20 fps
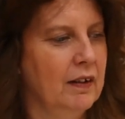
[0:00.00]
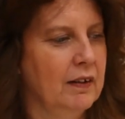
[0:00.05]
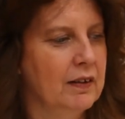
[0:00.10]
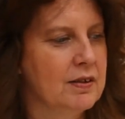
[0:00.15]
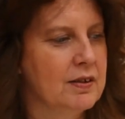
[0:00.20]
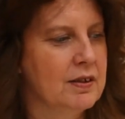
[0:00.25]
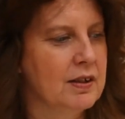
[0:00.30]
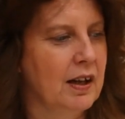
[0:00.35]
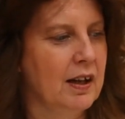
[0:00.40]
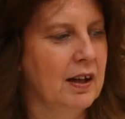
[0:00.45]

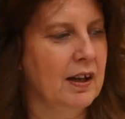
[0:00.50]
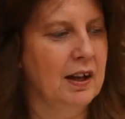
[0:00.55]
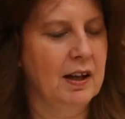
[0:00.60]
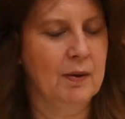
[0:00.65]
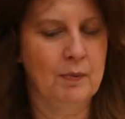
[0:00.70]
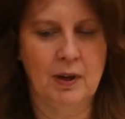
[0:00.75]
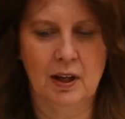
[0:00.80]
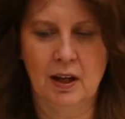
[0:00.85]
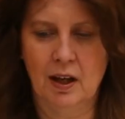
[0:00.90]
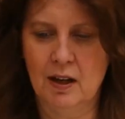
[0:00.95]
So
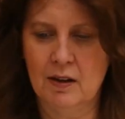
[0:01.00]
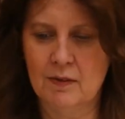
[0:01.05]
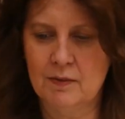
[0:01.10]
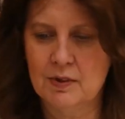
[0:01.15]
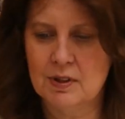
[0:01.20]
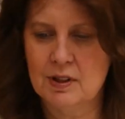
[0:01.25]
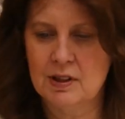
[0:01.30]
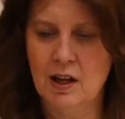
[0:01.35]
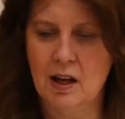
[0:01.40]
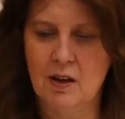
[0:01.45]
here we go.
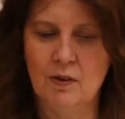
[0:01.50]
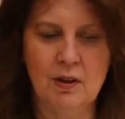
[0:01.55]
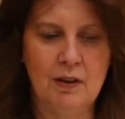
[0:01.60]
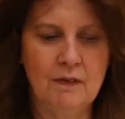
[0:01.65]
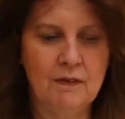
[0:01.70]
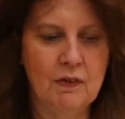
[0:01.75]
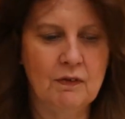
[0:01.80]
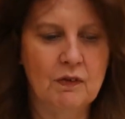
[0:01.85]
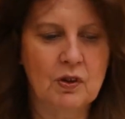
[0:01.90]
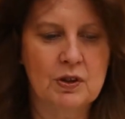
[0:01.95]
So
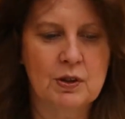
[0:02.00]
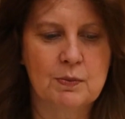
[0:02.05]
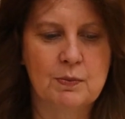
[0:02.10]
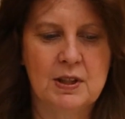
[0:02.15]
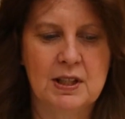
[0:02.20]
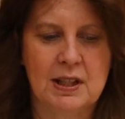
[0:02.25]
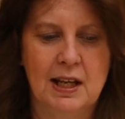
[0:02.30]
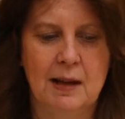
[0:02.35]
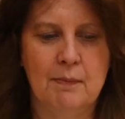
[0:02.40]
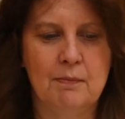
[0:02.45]
if you've got some
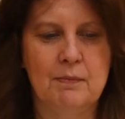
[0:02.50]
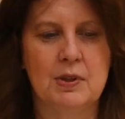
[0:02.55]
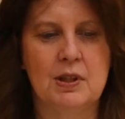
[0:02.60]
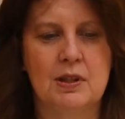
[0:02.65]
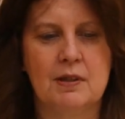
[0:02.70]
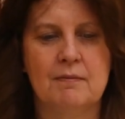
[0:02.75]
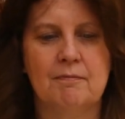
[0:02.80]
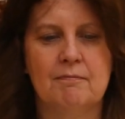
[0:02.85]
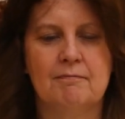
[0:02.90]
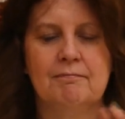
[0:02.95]

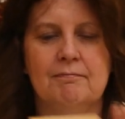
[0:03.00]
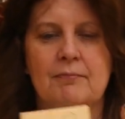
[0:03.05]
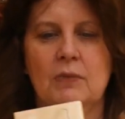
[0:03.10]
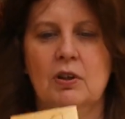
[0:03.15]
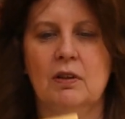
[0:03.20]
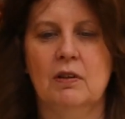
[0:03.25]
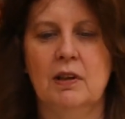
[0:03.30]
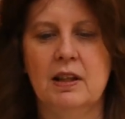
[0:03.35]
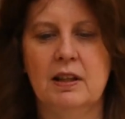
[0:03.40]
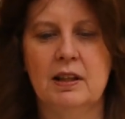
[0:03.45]
stamps,
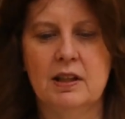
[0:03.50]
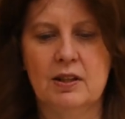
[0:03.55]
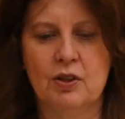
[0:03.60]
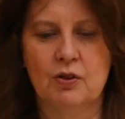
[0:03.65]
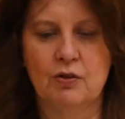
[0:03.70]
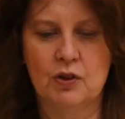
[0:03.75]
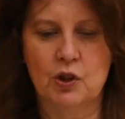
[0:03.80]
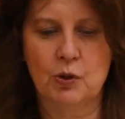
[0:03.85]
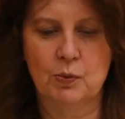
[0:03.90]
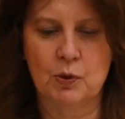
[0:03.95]
alright, these are
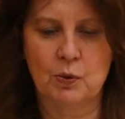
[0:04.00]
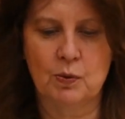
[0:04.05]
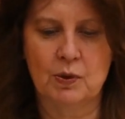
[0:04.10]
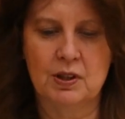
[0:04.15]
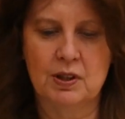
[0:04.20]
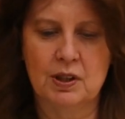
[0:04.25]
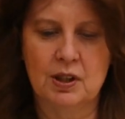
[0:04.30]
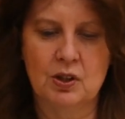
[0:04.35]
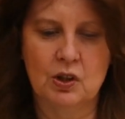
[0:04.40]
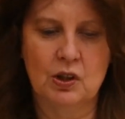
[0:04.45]
Christmas
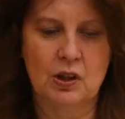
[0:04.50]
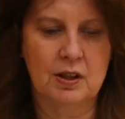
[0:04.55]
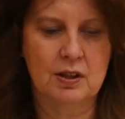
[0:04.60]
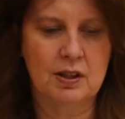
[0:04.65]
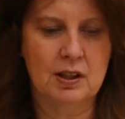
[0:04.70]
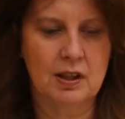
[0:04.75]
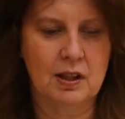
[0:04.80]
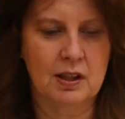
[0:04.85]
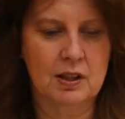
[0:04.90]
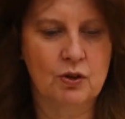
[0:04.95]
ones. As you can
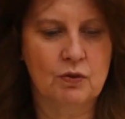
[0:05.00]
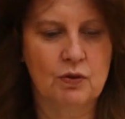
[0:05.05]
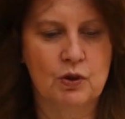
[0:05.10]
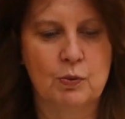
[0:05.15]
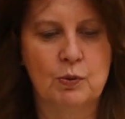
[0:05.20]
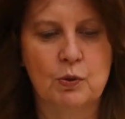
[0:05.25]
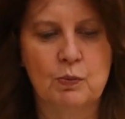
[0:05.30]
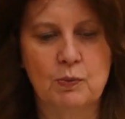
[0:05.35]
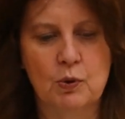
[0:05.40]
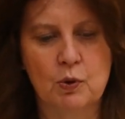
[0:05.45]
see, there's
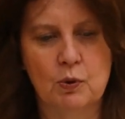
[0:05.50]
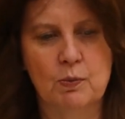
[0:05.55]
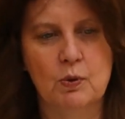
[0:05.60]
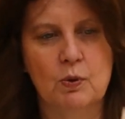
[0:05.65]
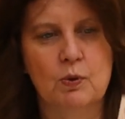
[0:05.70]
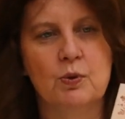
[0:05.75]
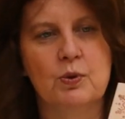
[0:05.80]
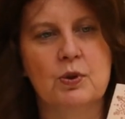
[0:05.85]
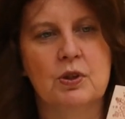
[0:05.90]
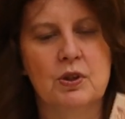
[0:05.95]
Christmas
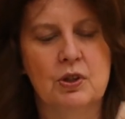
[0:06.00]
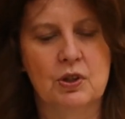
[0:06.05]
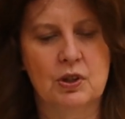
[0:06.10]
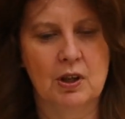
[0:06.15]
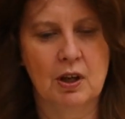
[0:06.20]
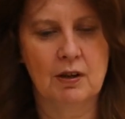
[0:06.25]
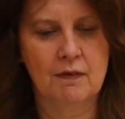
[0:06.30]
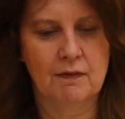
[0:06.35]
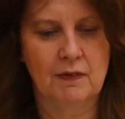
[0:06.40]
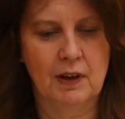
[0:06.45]
baubles,
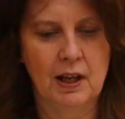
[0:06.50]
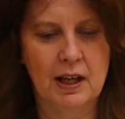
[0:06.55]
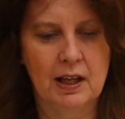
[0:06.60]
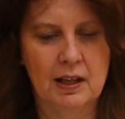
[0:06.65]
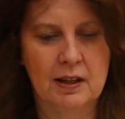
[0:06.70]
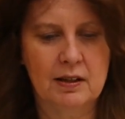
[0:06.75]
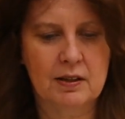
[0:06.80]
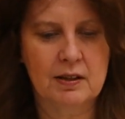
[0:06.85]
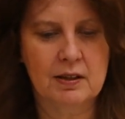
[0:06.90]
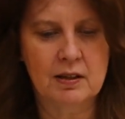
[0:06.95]

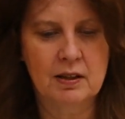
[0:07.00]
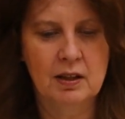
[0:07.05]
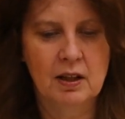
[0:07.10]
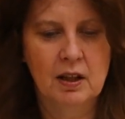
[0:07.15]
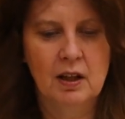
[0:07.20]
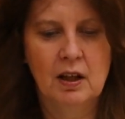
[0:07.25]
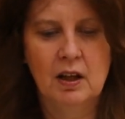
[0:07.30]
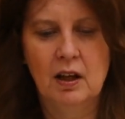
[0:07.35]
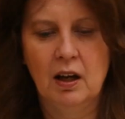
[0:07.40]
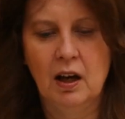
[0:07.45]
snowflakes,
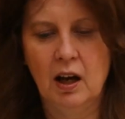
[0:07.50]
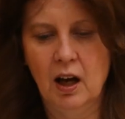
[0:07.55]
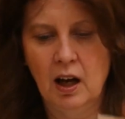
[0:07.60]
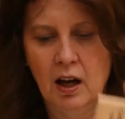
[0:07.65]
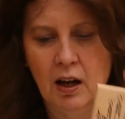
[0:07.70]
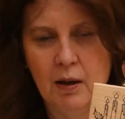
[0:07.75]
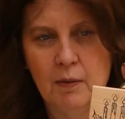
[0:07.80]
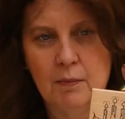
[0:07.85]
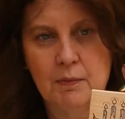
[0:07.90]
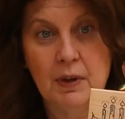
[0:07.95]

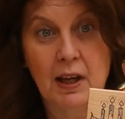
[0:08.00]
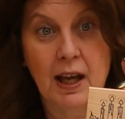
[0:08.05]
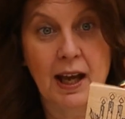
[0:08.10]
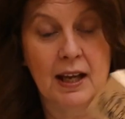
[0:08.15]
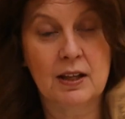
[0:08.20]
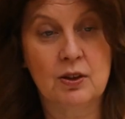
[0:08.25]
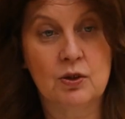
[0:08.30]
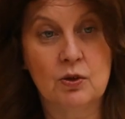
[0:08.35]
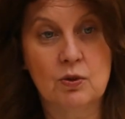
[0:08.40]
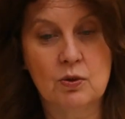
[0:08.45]

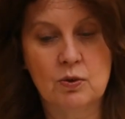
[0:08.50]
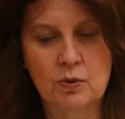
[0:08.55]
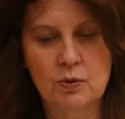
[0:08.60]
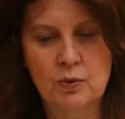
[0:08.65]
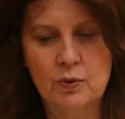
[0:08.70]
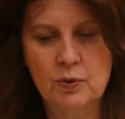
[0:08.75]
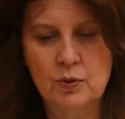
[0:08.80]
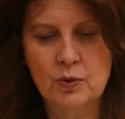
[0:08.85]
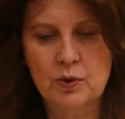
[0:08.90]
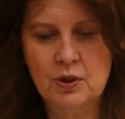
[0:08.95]

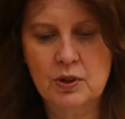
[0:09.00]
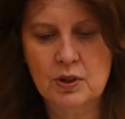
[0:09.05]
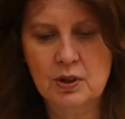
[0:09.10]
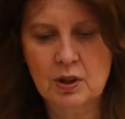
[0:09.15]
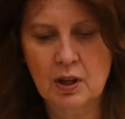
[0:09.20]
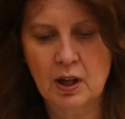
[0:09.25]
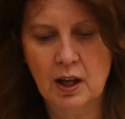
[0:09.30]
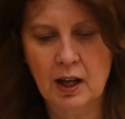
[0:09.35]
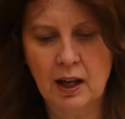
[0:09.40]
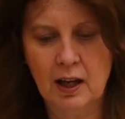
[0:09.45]
candles.
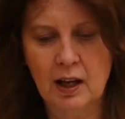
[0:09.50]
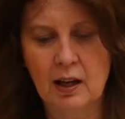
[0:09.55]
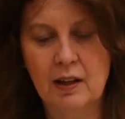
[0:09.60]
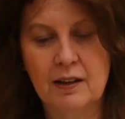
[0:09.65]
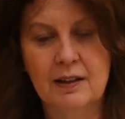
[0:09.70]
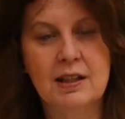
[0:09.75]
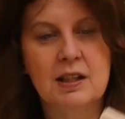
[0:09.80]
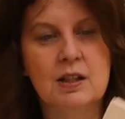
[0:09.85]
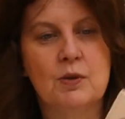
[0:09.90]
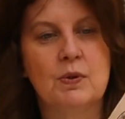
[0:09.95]

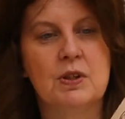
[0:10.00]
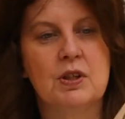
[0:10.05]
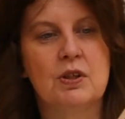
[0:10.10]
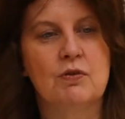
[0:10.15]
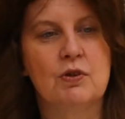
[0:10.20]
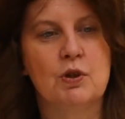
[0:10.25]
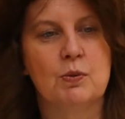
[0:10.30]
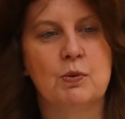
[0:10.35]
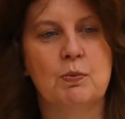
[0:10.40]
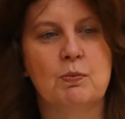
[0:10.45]
This one's a
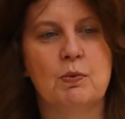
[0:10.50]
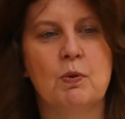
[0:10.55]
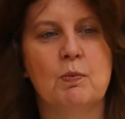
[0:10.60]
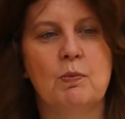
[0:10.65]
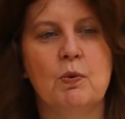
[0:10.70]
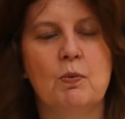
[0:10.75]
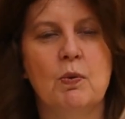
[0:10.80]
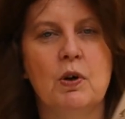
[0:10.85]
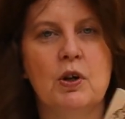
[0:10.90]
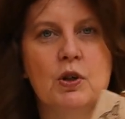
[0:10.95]
Christmas
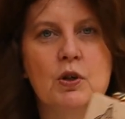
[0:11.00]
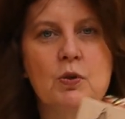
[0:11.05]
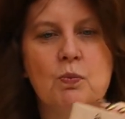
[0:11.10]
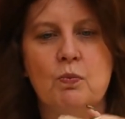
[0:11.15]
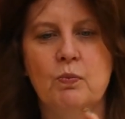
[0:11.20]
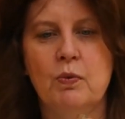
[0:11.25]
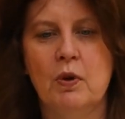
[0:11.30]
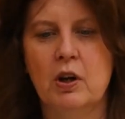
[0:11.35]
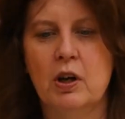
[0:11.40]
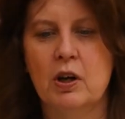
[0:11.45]
bauble,
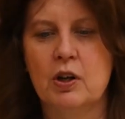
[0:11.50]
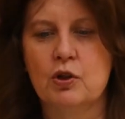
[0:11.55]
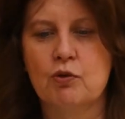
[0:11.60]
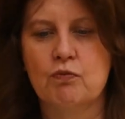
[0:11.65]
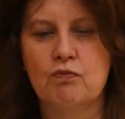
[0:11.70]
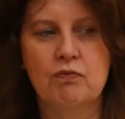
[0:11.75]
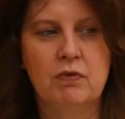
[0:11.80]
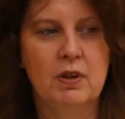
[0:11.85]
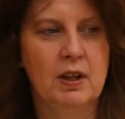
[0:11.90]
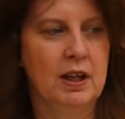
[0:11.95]
works
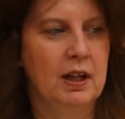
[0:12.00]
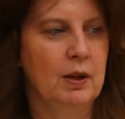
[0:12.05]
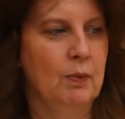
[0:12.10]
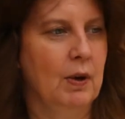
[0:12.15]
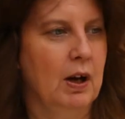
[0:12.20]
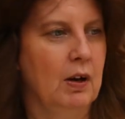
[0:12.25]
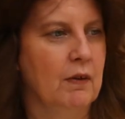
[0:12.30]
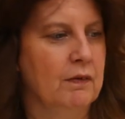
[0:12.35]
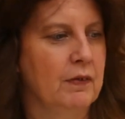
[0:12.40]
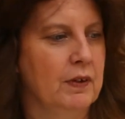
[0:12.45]
really
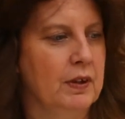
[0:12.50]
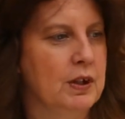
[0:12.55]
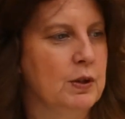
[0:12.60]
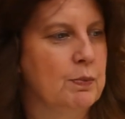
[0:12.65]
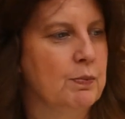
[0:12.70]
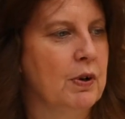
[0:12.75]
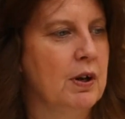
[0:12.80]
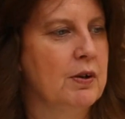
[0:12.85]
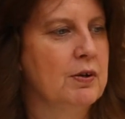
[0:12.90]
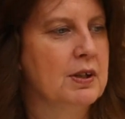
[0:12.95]
well for this
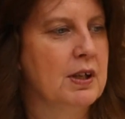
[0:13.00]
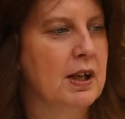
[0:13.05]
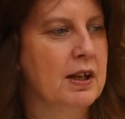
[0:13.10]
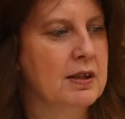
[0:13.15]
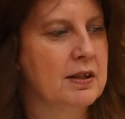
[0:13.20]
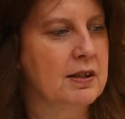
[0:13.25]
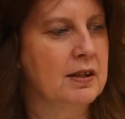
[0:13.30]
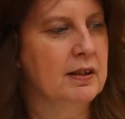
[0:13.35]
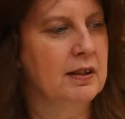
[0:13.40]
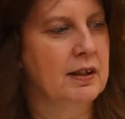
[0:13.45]

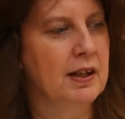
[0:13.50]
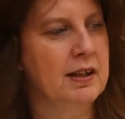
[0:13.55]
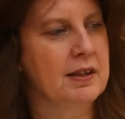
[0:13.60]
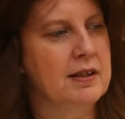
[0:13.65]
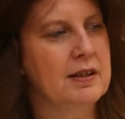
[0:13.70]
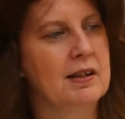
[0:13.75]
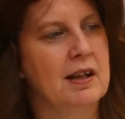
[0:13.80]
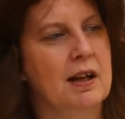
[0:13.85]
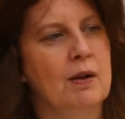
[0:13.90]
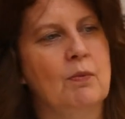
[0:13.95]
process, and
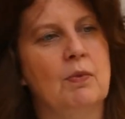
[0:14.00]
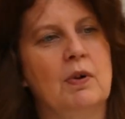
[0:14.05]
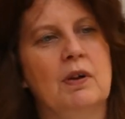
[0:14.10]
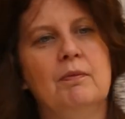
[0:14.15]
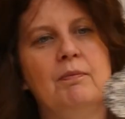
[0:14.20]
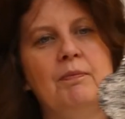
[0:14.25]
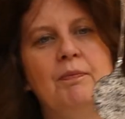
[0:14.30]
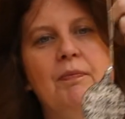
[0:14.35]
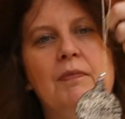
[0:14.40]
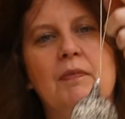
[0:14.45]
that's that one.
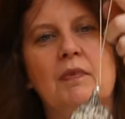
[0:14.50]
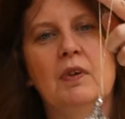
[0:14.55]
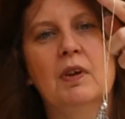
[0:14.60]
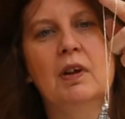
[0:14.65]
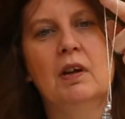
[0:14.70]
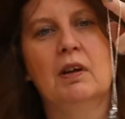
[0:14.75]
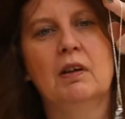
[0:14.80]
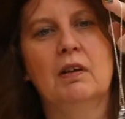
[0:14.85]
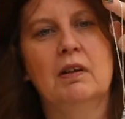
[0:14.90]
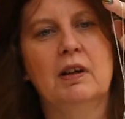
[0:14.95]

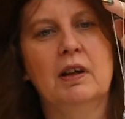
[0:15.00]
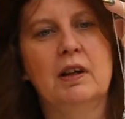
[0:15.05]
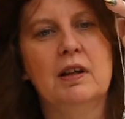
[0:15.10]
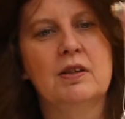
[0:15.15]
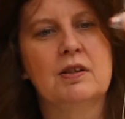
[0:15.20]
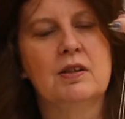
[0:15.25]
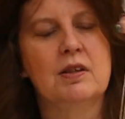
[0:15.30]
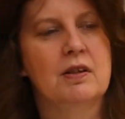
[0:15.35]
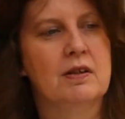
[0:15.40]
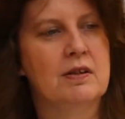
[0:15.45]

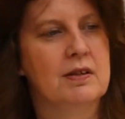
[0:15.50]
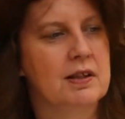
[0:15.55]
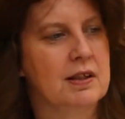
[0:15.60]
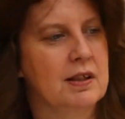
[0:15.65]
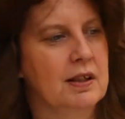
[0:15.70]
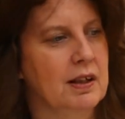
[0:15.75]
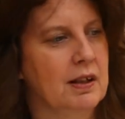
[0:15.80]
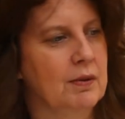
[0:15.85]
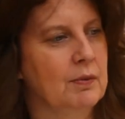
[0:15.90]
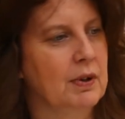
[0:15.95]
Alright, so you can
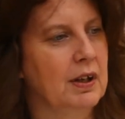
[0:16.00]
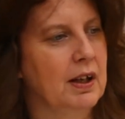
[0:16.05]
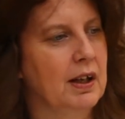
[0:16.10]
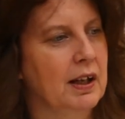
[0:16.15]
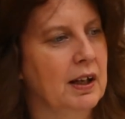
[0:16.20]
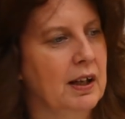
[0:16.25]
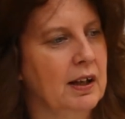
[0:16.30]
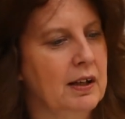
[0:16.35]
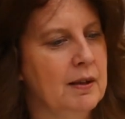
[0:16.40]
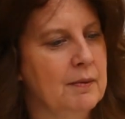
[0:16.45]
see that one
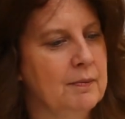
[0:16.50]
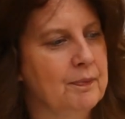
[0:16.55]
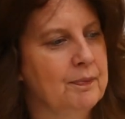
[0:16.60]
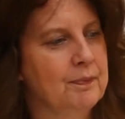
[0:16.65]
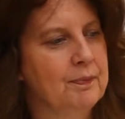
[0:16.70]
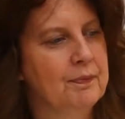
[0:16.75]
hanging it.